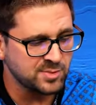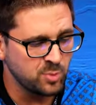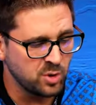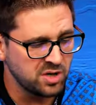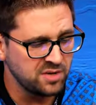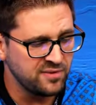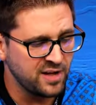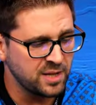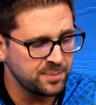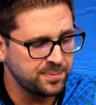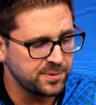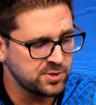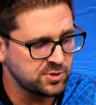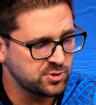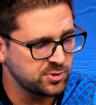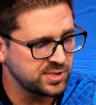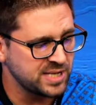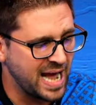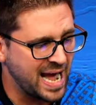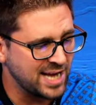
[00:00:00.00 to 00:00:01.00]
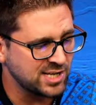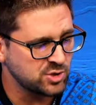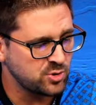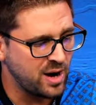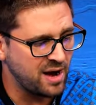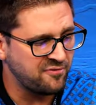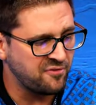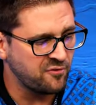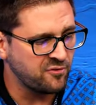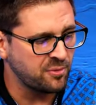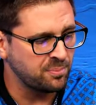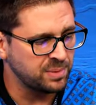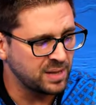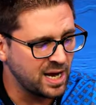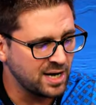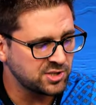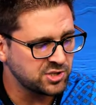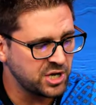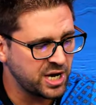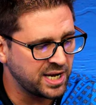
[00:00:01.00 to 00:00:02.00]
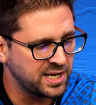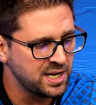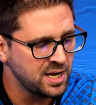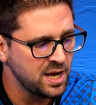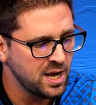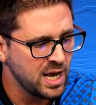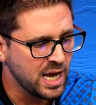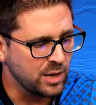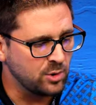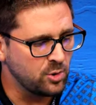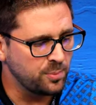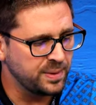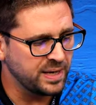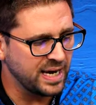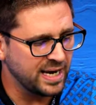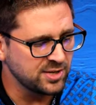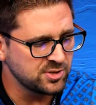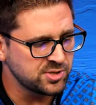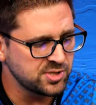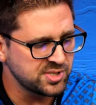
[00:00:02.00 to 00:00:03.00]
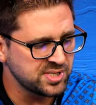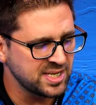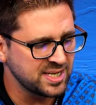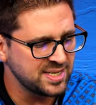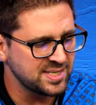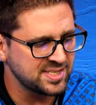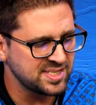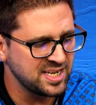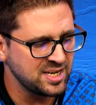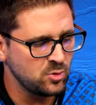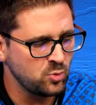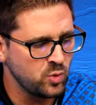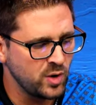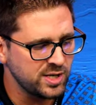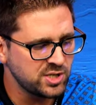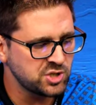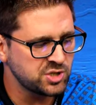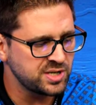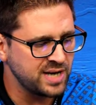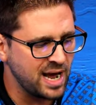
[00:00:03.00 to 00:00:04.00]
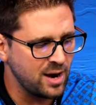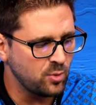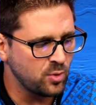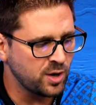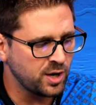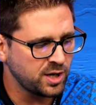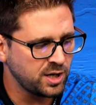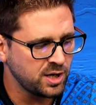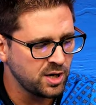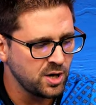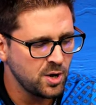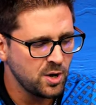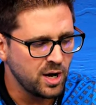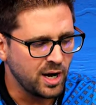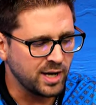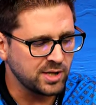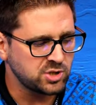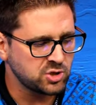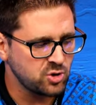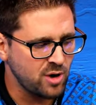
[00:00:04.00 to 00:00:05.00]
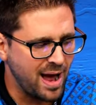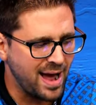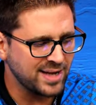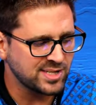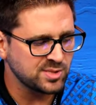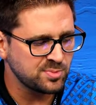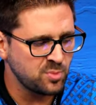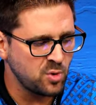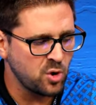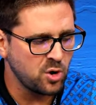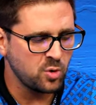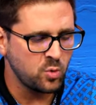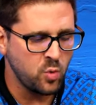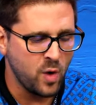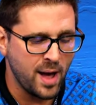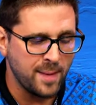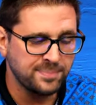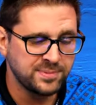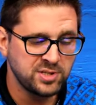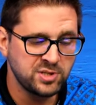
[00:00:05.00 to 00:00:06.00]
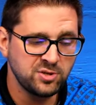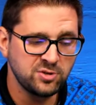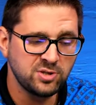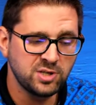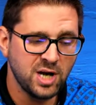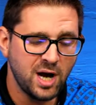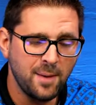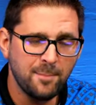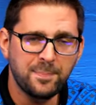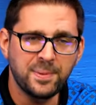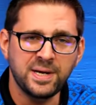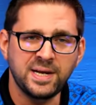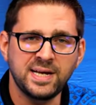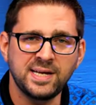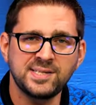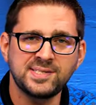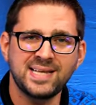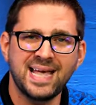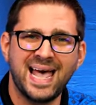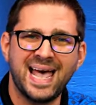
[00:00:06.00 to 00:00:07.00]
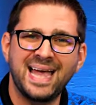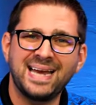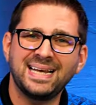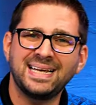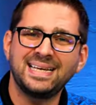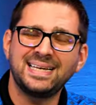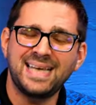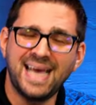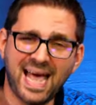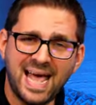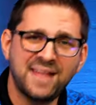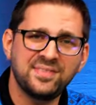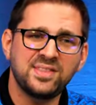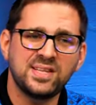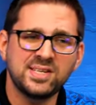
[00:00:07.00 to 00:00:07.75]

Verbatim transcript: developers choose Hashgraph over blockchain, it will be interesting to see which network attracts more Web two companies. And again, this